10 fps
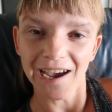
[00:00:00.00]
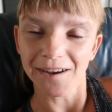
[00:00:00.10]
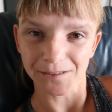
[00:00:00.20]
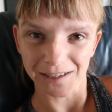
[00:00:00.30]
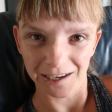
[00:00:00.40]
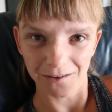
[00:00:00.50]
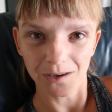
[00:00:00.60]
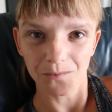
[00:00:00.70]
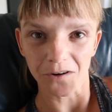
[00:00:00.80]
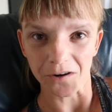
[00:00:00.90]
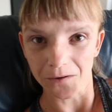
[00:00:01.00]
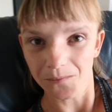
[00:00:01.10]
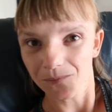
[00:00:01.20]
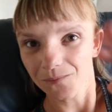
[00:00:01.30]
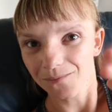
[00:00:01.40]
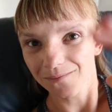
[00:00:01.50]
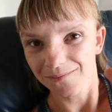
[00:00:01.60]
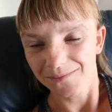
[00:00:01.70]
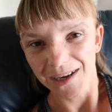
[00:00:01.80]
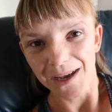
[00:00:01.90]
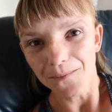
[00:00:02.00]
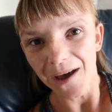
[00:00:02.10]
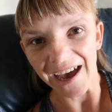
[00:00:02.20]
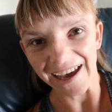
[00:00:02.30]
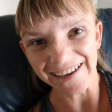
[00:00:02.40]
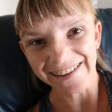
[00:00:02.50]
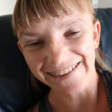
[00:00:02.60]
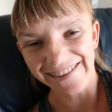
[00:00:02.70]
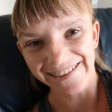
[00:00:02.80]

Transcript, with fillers: I'll see you tomorrow. Bye!